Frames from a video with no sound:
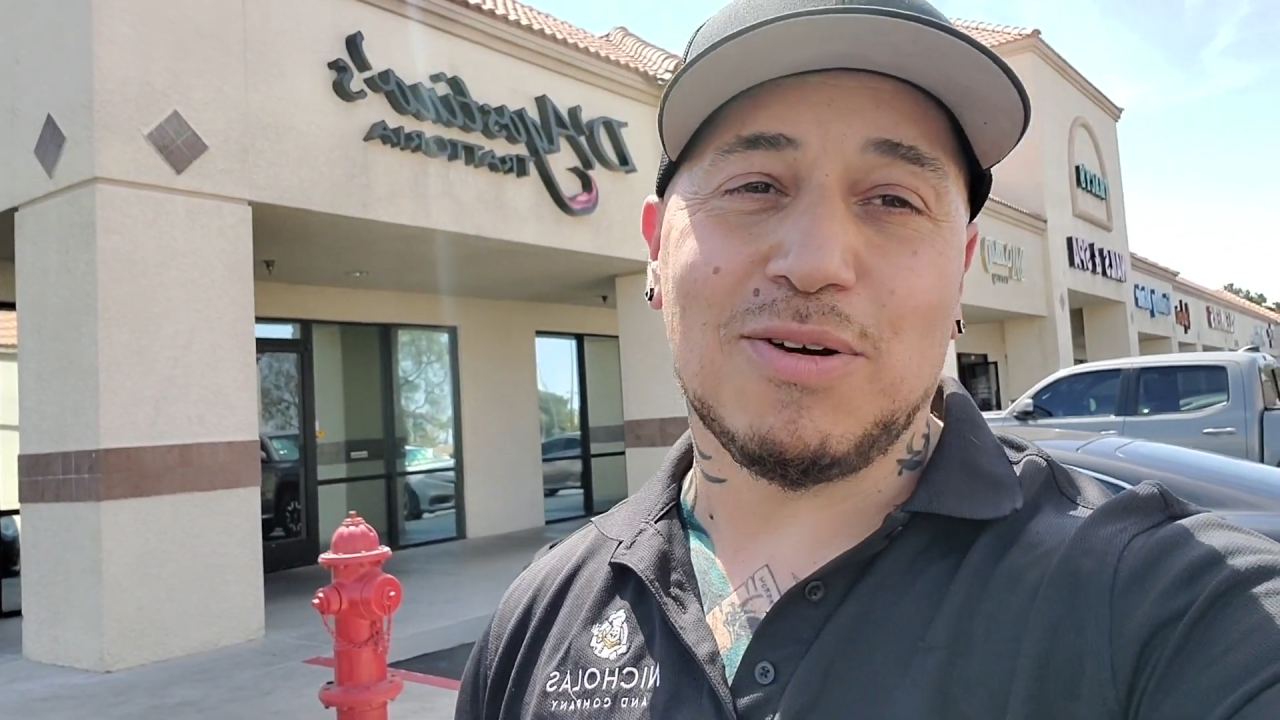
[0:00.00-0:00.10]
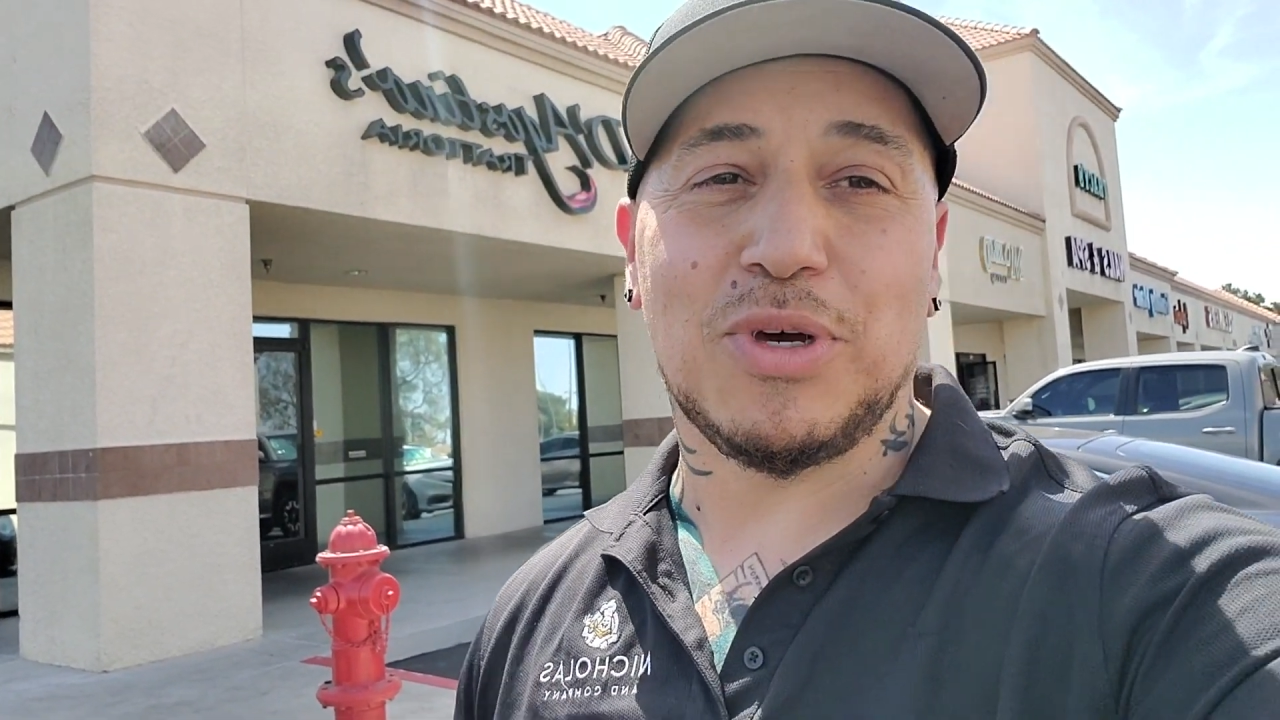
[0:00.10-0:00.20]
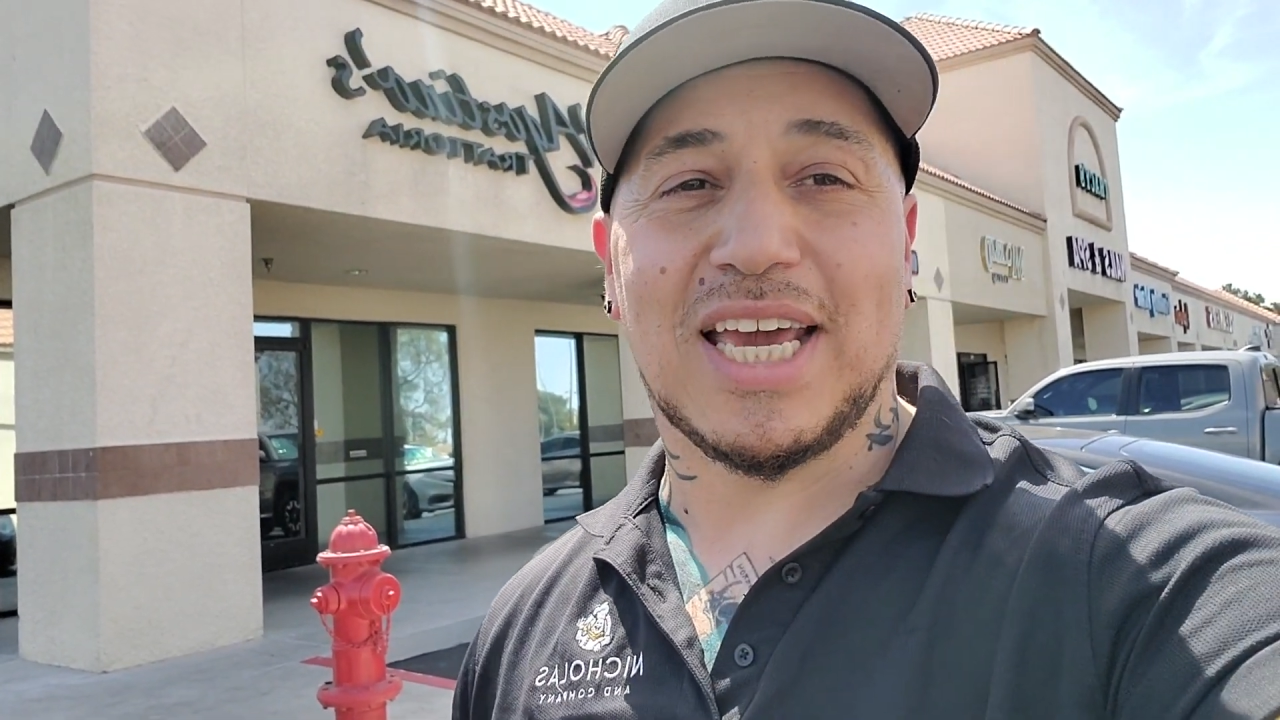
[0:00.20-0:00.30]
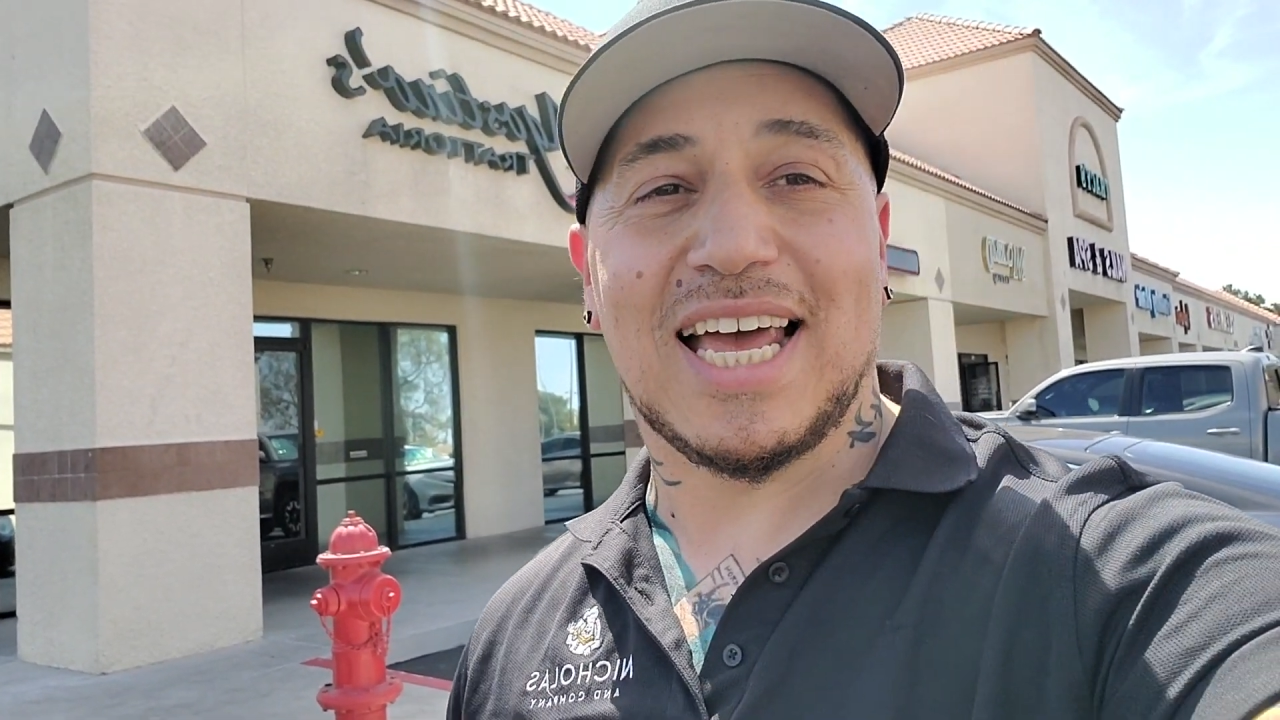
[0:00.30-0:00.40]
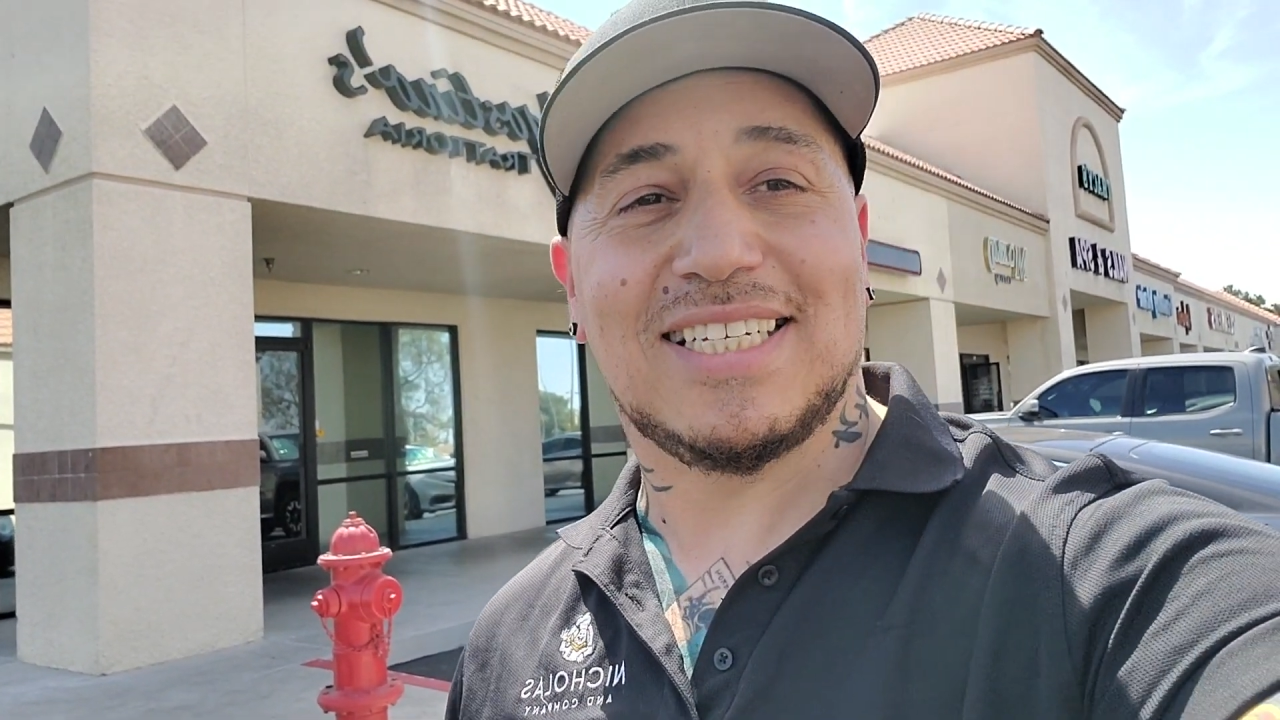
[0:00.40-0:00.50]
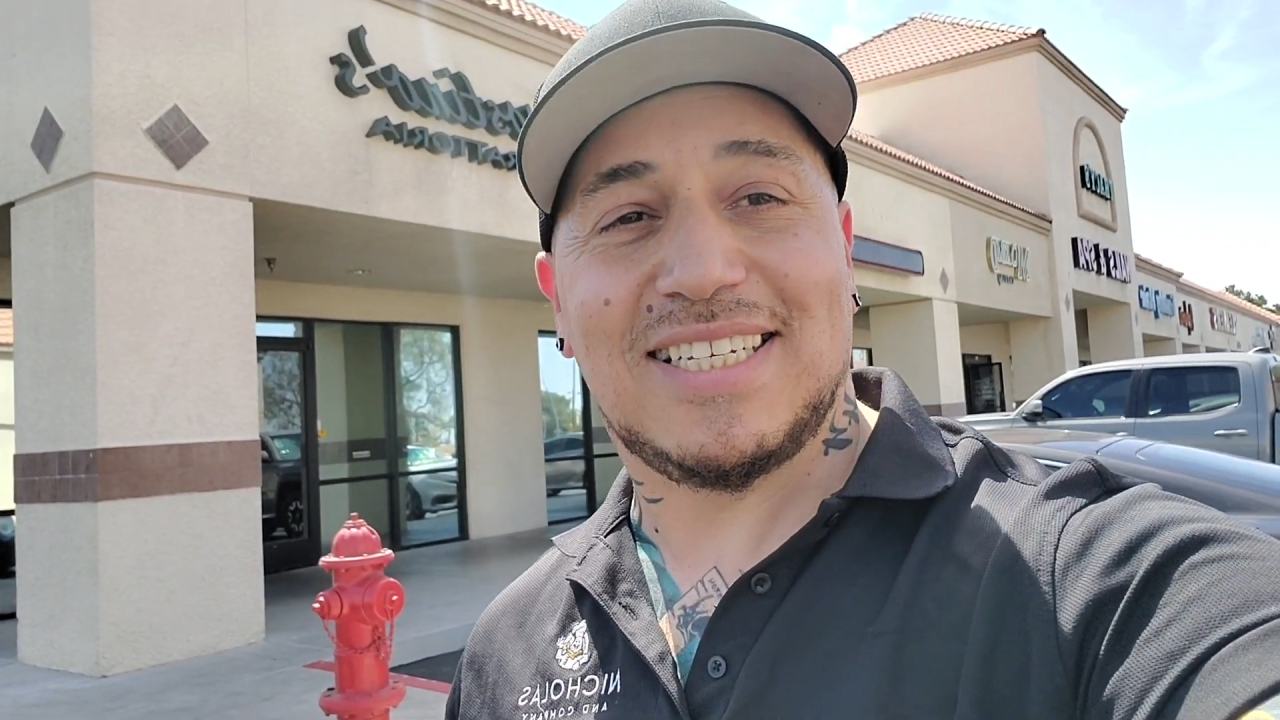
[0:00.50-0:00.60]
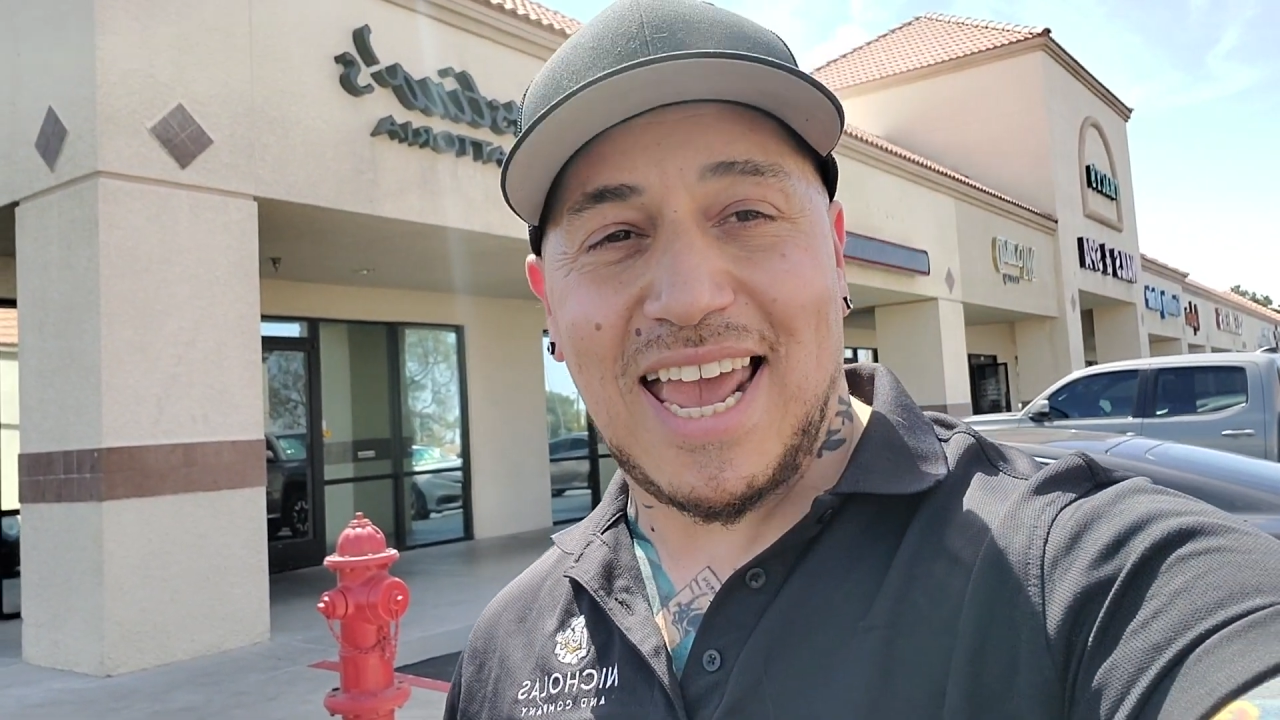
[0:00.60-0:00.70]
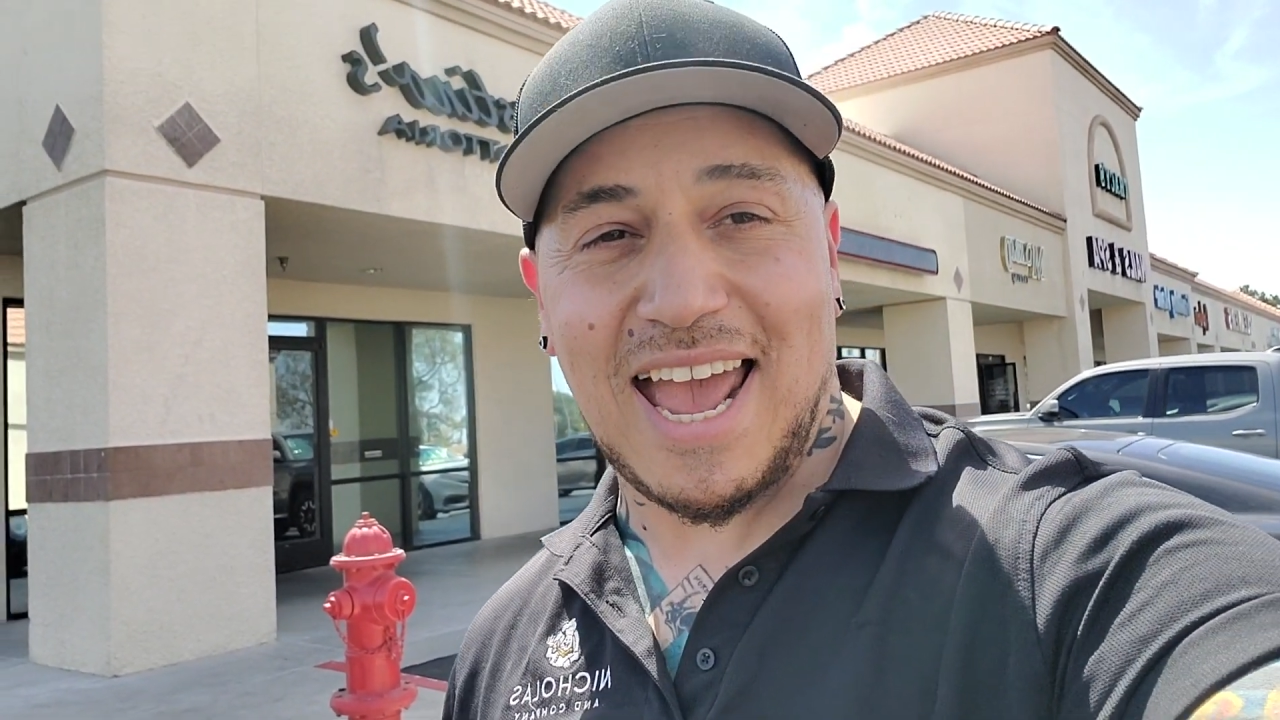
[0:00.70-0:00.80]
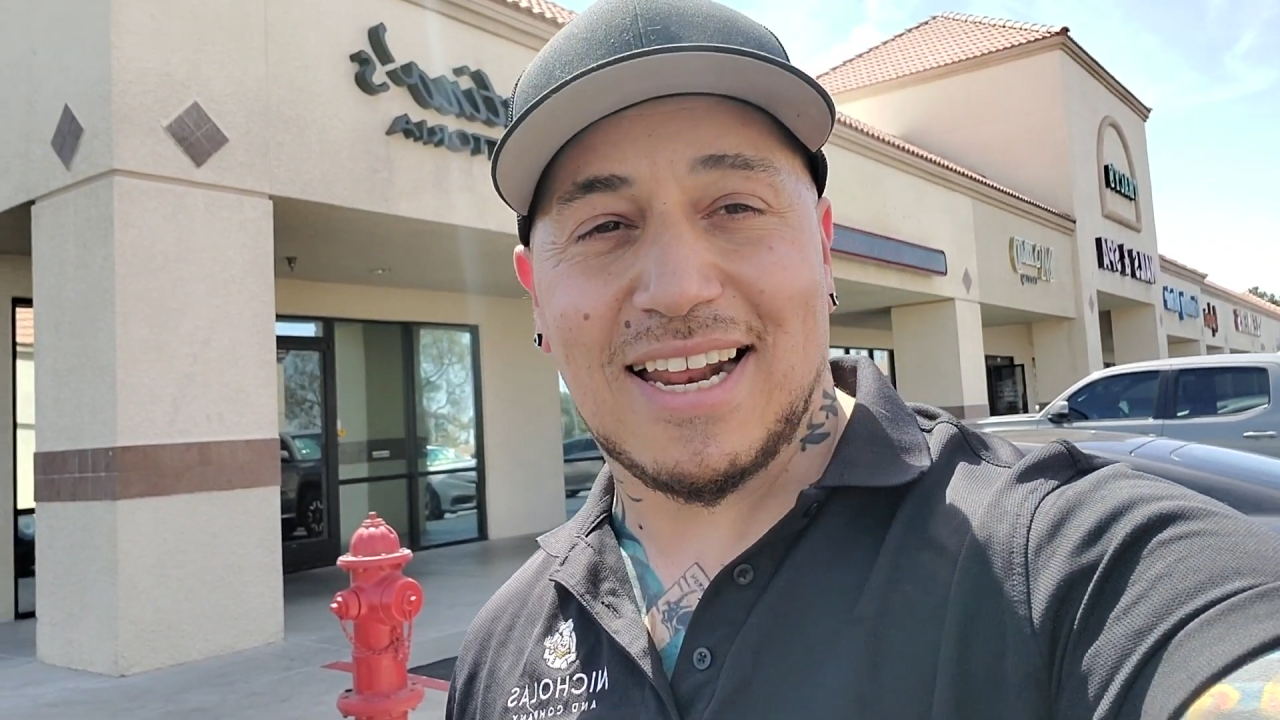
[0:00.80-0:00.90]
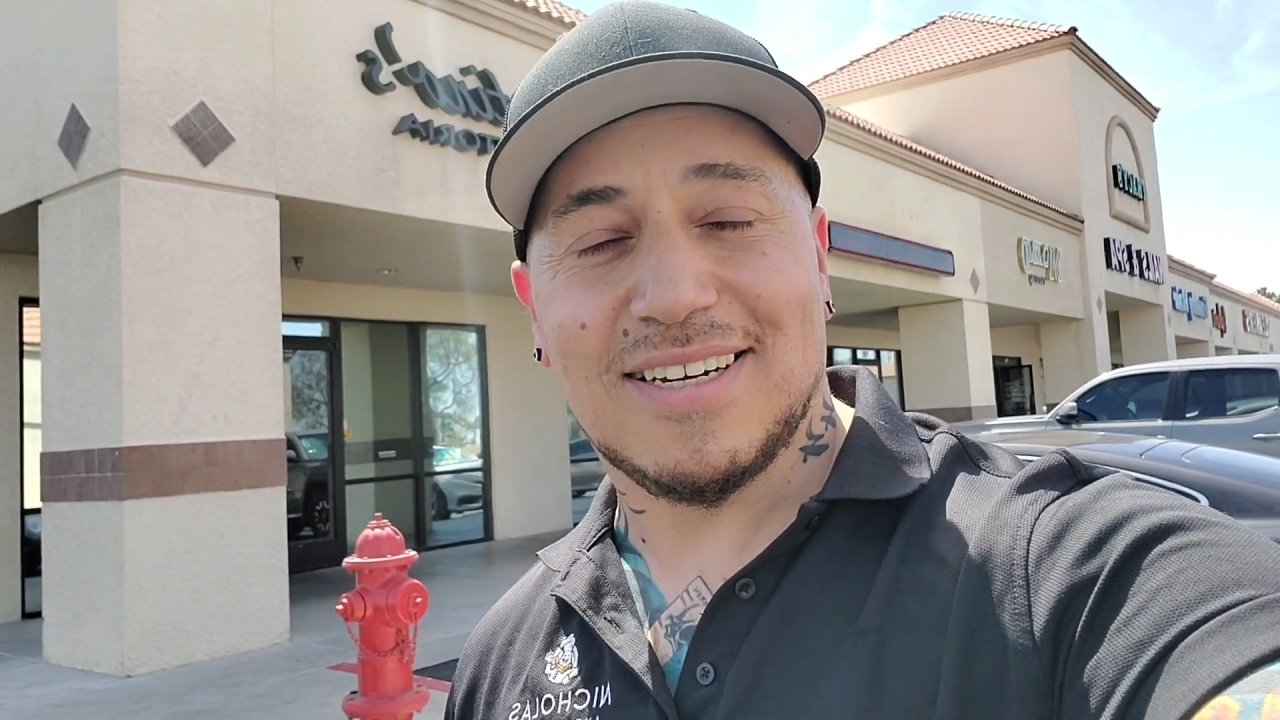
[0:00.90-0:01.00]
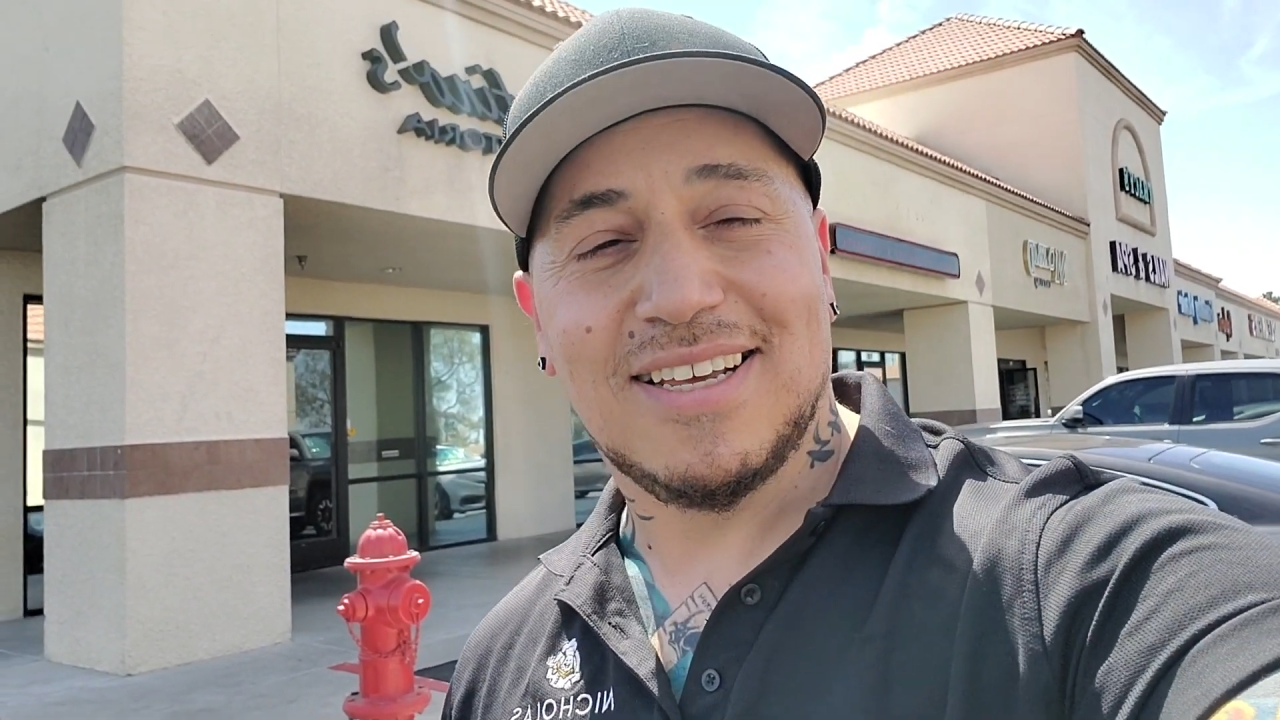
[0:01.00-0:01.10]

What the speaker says: we got Dan.